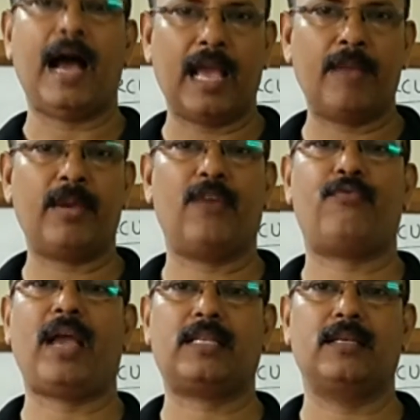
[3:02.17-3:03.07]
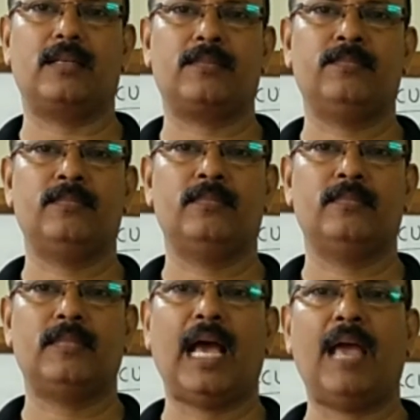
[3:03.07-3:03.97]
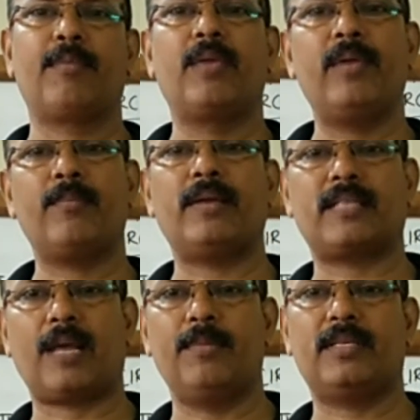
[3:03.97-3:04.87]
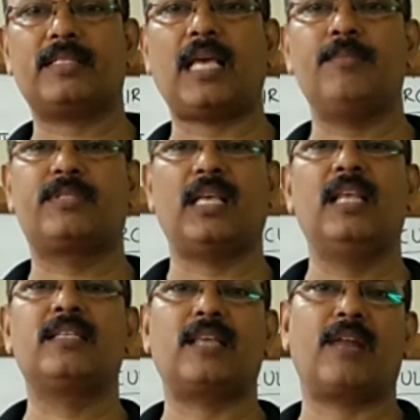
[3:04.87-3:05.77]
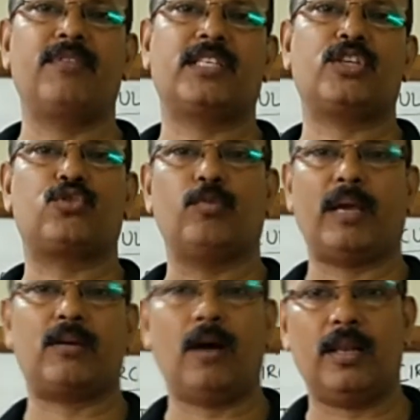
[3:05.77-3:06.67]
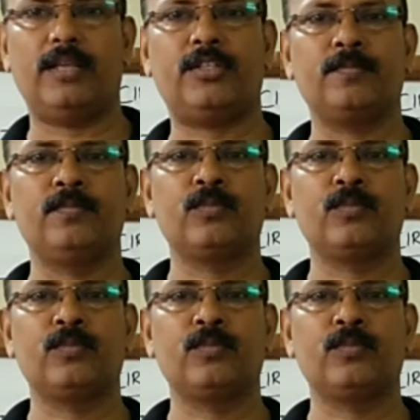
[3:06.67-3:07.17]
I am a factor. I am giving my services. I am selling services to my college.